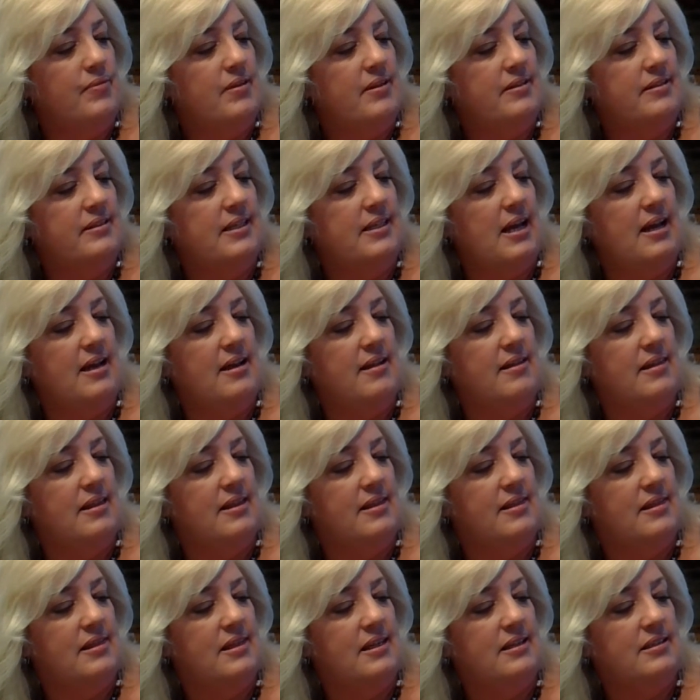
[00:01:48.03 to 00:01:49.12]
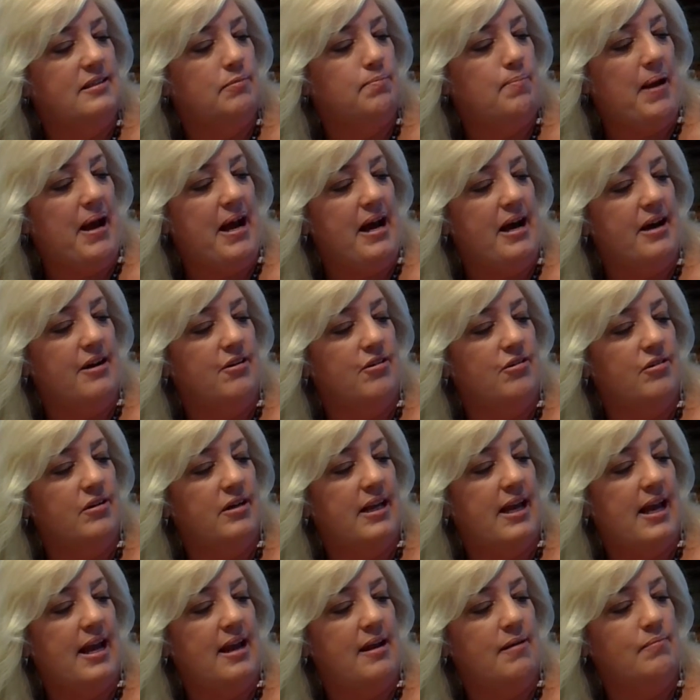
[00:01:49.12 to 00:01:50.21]
say that this pattern
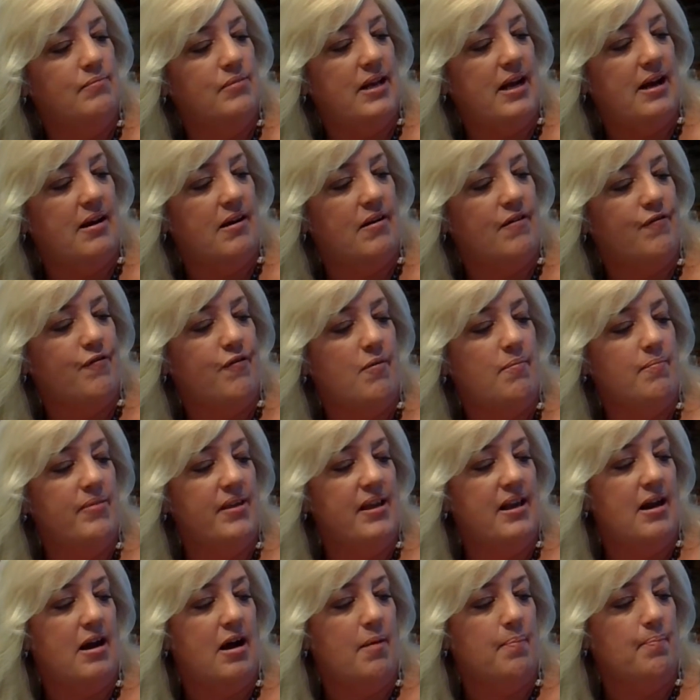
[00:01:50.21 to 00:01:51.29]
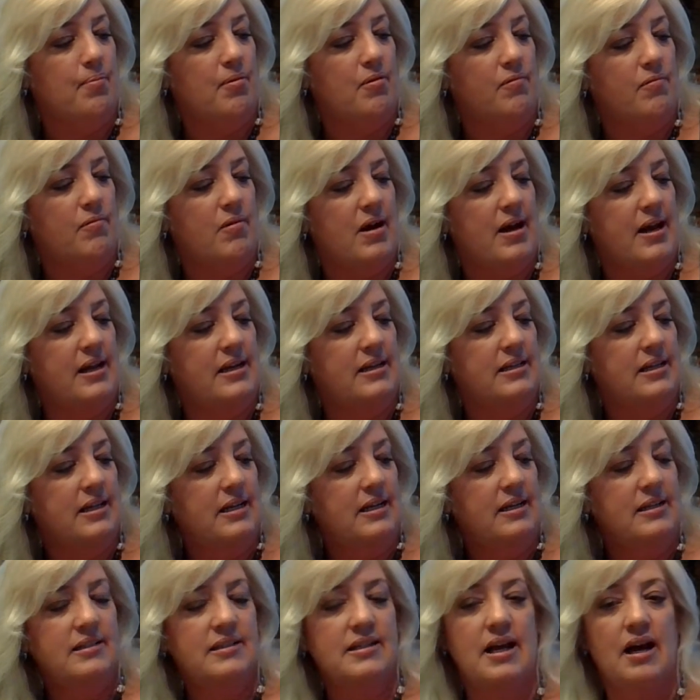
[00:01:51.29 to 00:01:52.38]
came down from the upper right
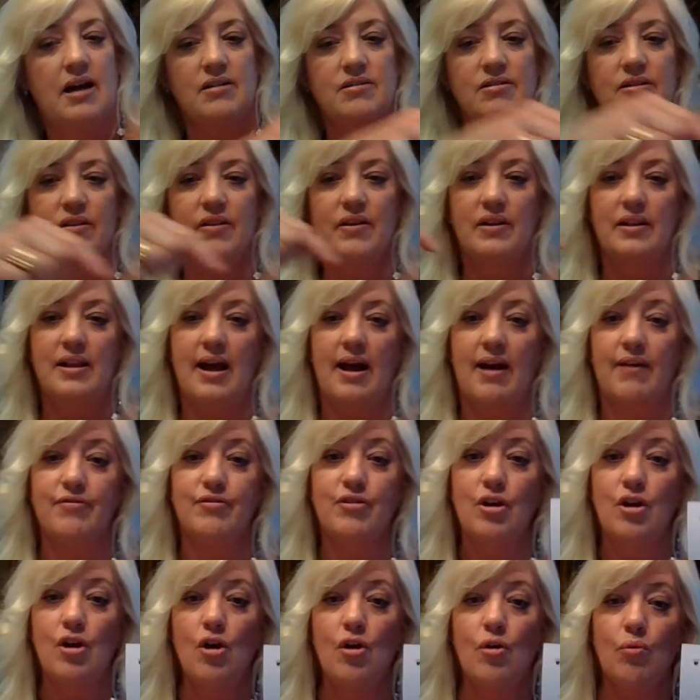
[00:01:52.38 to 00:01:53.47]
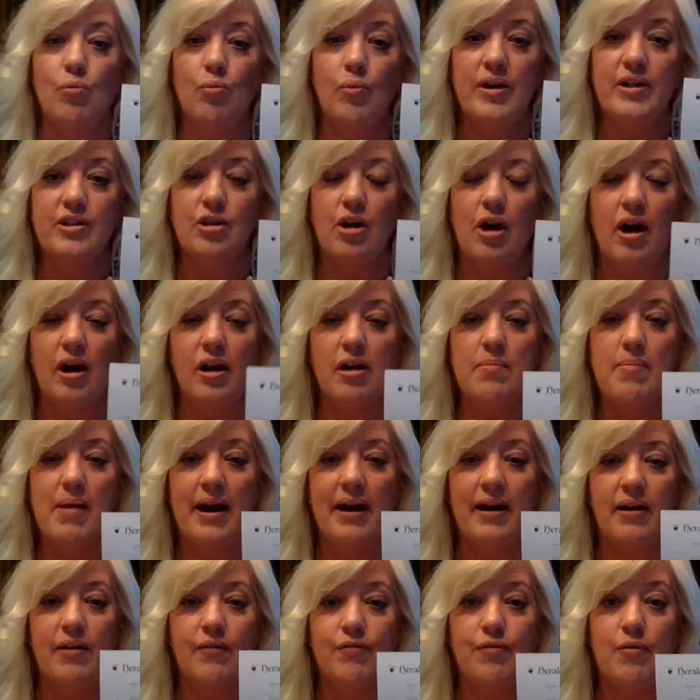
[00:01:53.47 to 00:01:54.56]
down to the left, we talk about
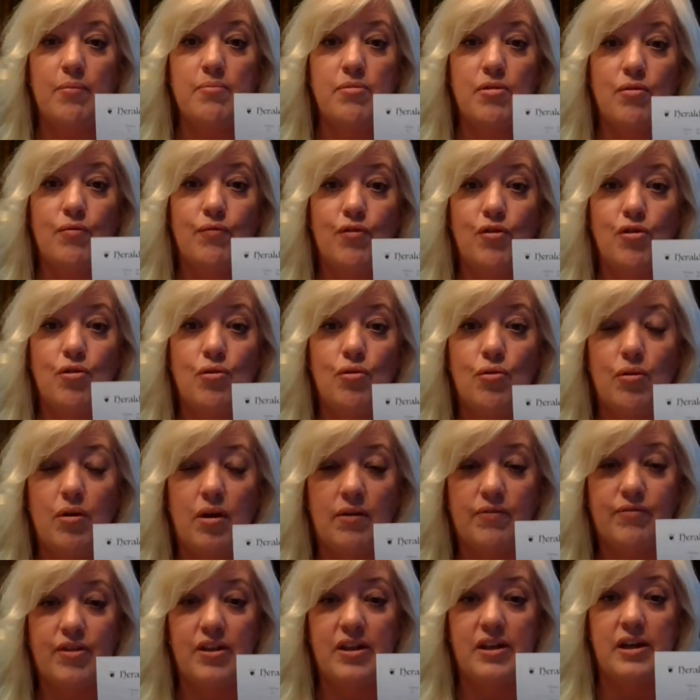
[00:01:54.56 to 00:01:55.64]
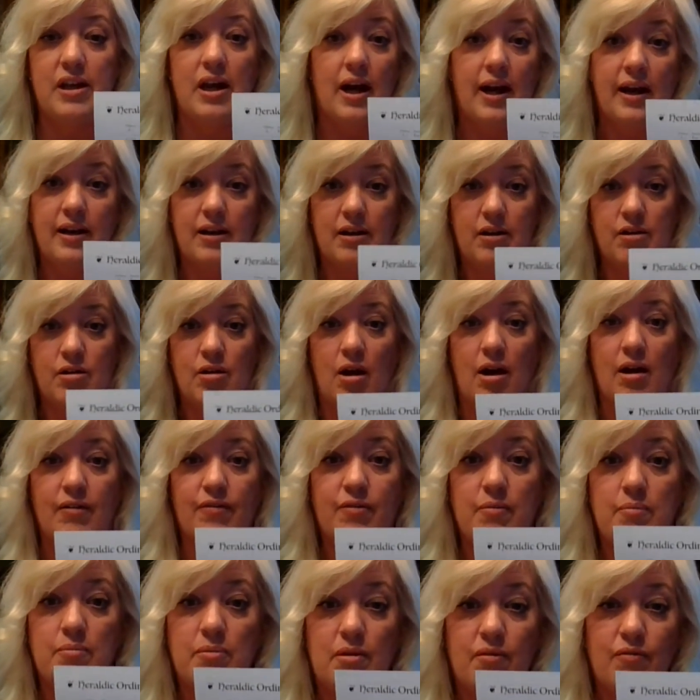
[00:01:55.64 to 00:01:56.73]
it from the view of the knight, not
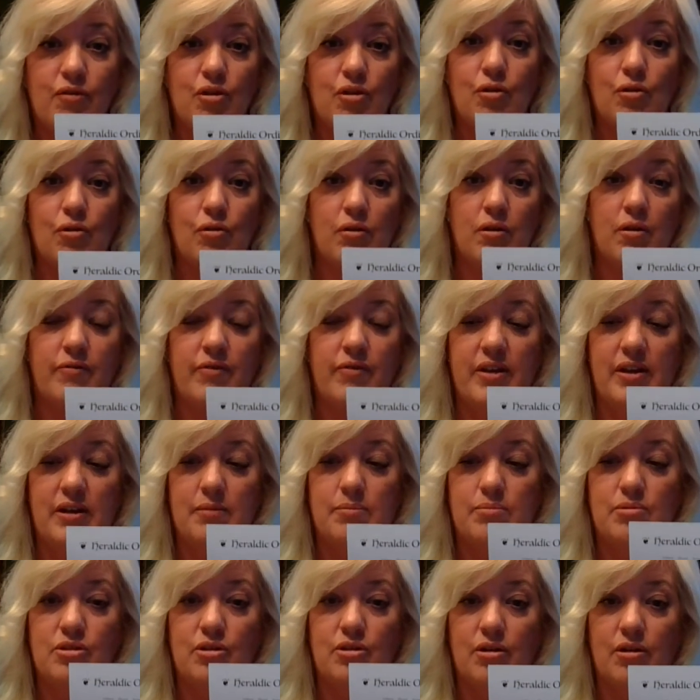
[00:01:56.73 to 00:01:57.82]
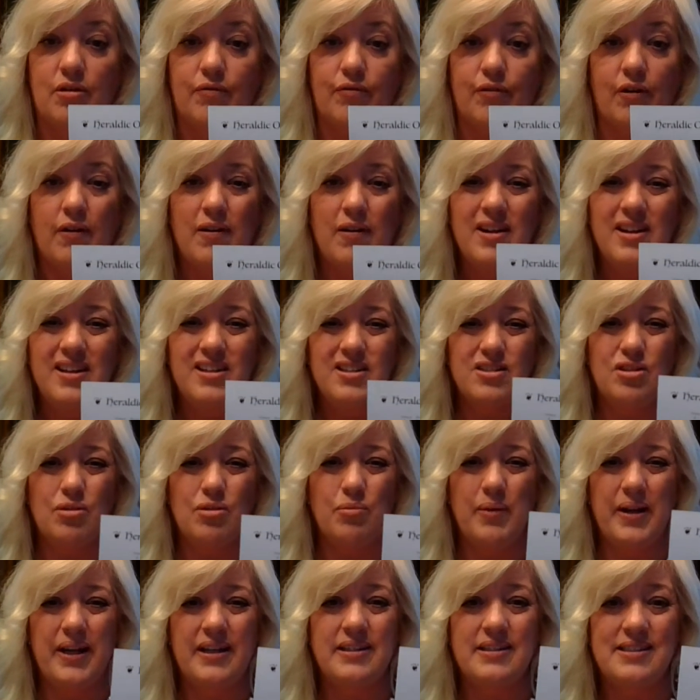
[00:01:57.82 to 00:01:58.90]
from the view of the observer. So
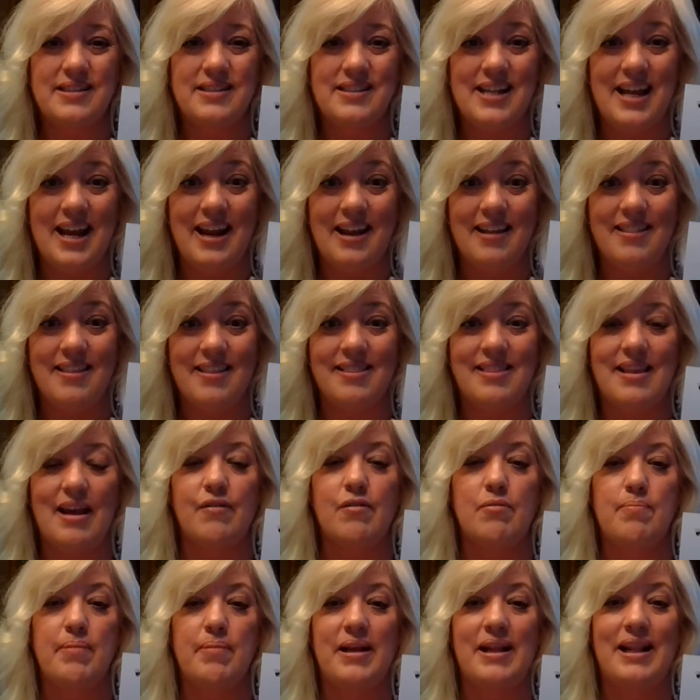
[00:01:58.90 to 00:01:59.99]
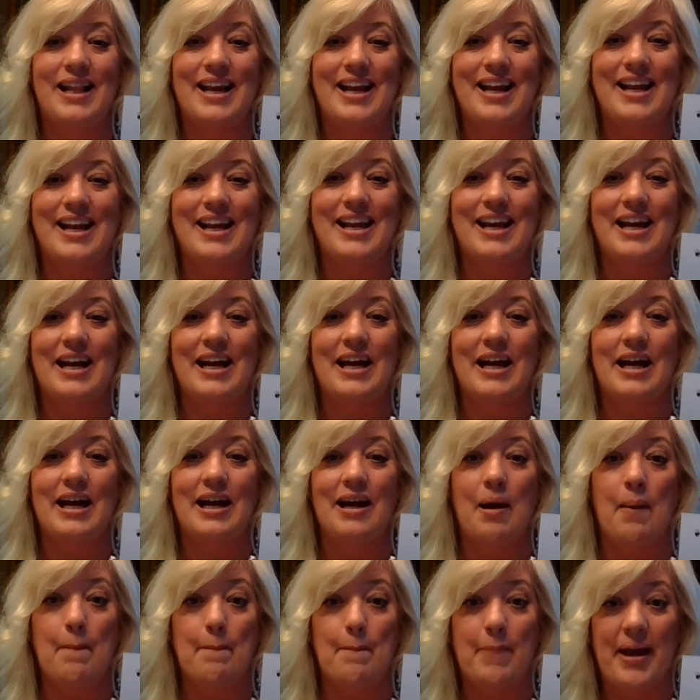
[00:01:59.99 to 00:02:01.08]
we could say that that would be like
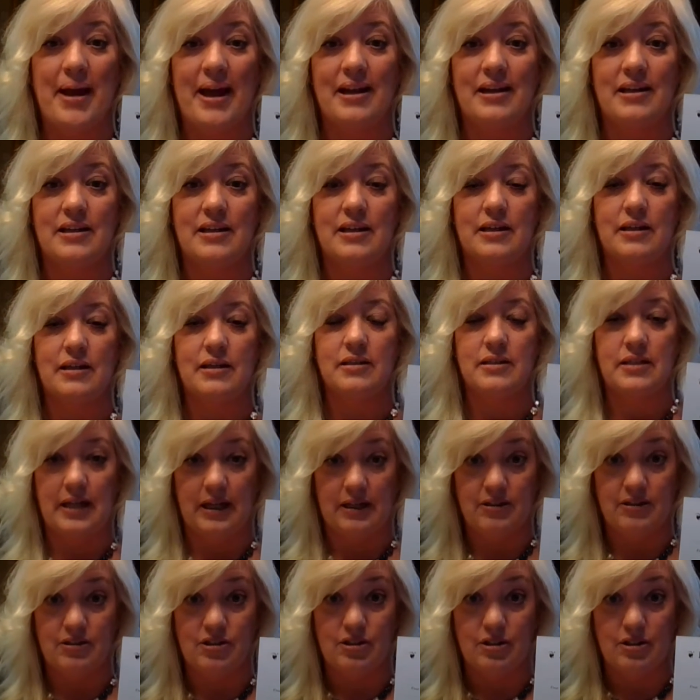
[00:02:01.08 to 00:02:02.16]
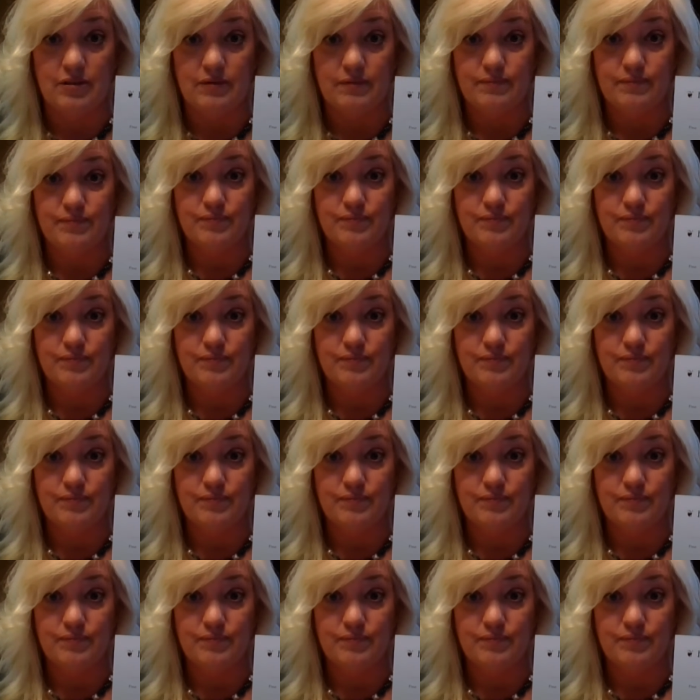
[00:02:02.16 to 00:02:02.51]
a bend dexter,